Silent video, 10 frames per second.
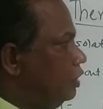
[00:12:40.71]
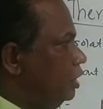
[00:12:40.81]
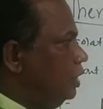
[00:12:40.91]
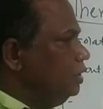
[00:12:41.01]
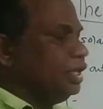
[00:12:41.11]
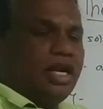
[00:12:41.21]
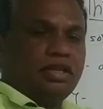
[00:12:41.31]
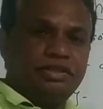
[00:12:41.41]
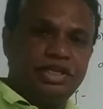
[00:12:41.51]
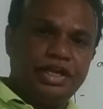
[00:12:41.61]
equilibrium. There
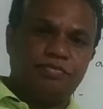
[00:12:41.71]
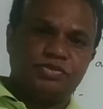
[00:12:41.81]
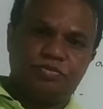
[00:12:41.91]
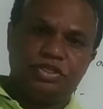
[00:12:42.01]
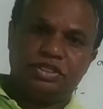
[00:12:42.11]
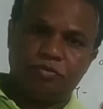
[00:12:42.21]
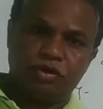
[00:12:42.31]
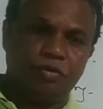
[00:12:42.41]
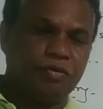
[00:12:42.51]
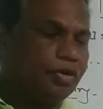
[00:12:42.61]
are three types of the
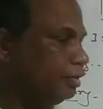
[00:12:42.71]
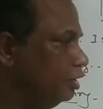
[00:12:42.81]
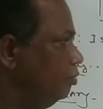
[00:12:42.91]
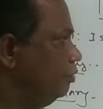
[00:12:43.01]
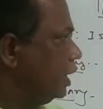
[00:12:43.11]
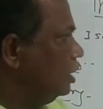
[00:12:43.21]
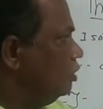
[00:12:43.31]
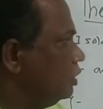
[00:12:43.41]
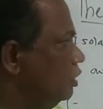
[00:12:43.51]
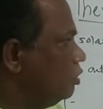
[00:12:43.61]
thermodynamic equilibrium:
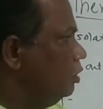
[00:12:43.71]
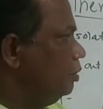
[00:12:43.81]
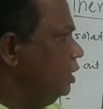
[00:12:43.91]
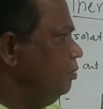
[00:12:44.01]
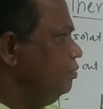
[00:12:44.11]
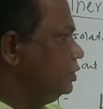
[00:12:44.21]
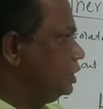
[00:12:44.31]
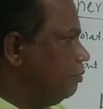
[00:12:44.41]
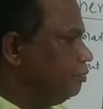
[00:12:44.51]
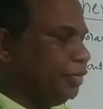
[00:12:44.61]
mechanical equilibrium,
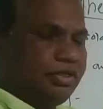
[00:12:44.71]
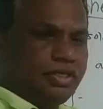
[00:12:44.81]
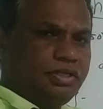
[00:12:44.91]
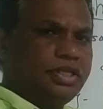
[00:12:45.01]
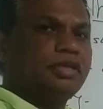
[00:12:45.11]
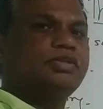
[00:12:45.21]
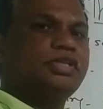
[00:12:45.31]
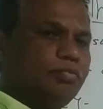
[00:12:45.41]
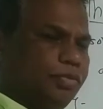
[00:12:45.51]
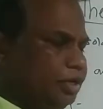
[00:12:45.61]
temperature, that is
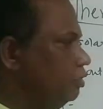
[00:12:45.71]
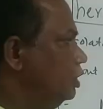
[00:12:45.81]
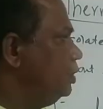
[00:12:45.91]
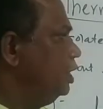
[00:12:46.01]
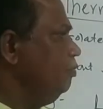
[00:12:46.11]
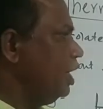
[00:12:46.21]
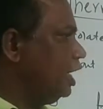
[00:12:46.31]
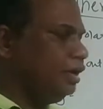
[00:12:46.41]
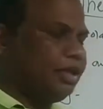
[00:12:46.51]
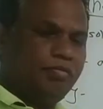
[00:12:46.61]
thermal equilibrium,
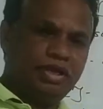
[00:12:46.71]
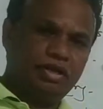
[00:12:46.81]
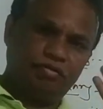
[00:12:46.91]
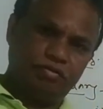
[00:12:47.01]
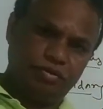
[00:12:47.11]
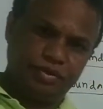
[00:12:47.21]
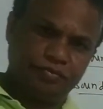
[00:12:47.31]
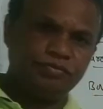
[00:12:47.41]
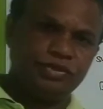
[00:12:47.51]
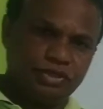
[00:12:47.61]
and chemical equilibrium.
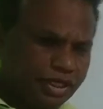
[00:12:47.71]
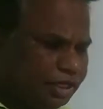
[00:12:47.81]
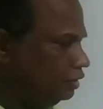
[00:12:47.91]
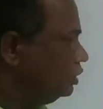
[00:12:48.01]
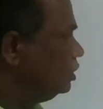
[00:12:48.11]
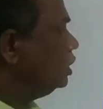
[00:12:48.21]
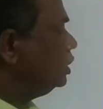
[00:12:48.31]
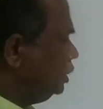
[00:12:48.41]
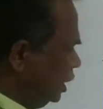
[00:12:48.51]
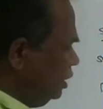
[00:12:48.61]
Okay.
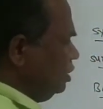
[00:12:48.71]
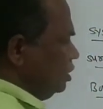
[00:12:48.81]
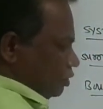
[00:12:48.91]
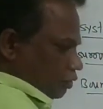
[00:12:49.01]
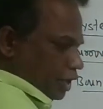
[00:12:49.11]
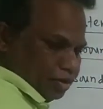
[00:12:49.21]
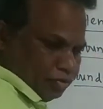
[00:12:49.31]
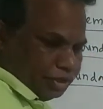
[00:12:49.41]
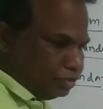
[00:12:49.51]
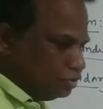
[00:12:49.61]
Then we are
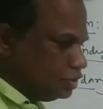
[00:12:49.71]
going to